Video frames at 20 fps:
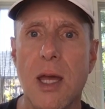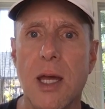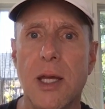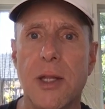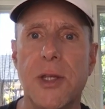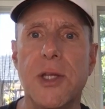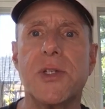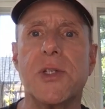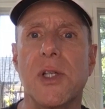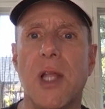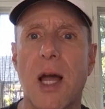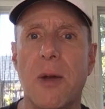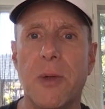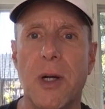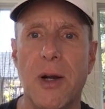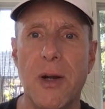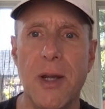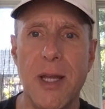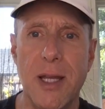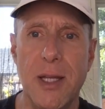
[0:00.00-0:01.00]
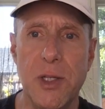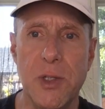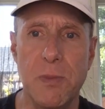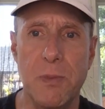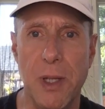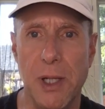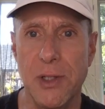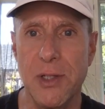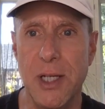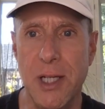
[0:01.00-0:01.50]
This library is
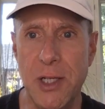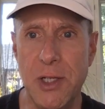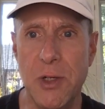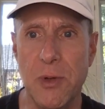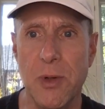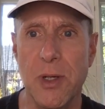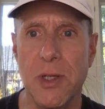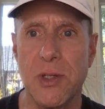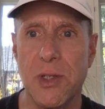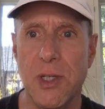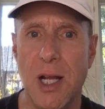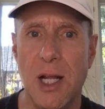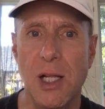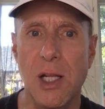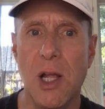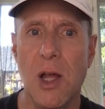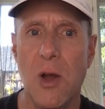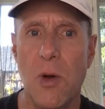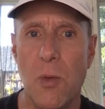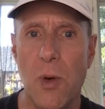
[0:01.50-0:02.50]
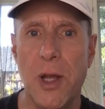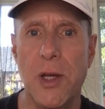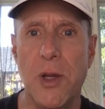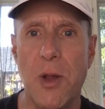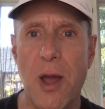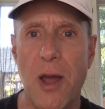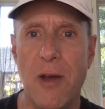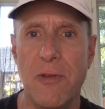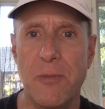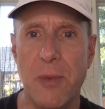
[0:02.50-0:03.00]
built into Excel when
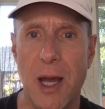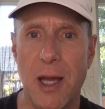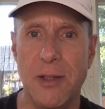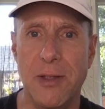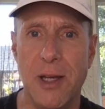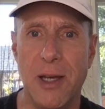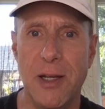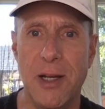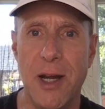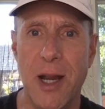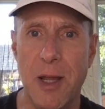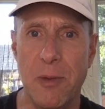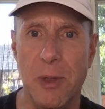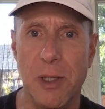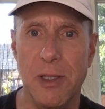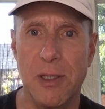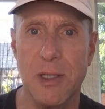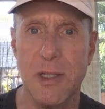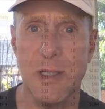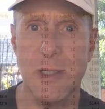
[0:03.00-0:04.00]
you have Python enabled.